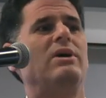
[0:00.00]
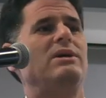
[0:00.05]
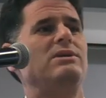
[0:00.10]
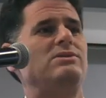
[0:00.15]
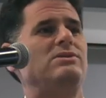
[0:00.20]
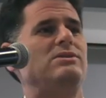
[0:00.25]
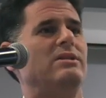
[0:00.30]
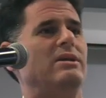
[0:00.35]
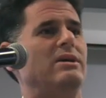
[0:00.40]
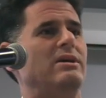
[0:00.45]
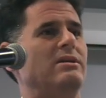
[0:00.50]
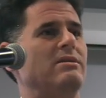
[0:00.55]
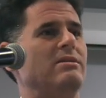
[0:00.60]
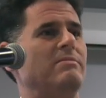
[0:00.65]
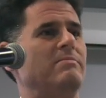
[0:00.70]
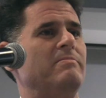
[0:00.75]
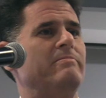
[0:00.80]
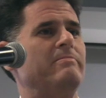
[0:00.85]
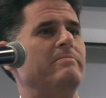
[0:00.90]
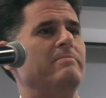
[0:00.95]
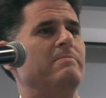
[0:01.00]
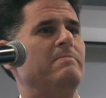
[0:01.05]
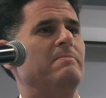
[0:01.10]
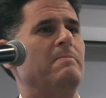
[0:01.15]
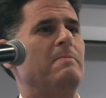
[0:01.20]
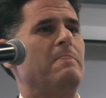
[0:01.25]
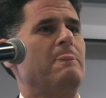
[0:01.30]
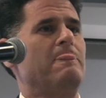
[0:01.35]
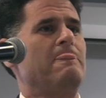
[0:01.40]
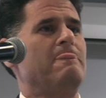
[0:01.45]
isolated?
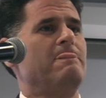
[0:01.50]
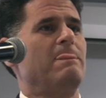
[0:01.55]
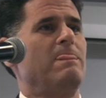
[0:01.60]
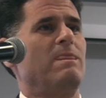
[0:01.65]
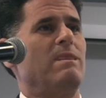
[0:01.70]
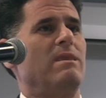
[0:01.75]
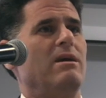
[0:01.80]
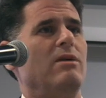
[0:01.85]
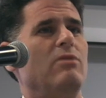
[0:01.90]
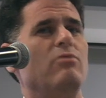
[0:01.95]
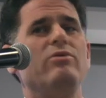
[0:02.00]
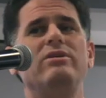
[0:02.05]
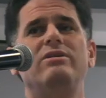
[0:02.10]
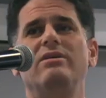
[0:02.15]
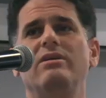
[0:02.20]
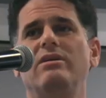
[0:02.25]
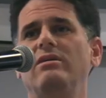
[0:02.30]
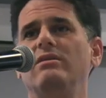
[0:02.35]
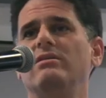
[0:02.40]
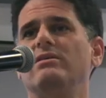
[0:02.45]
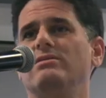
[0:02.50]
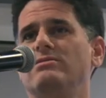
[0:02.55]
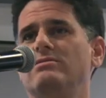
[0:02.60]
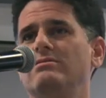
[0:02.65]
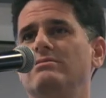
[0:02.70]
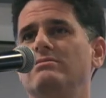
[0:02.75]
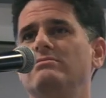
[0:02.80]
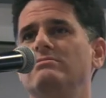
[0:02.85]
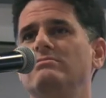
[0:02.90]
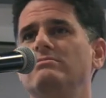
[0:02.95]
Ridiculous.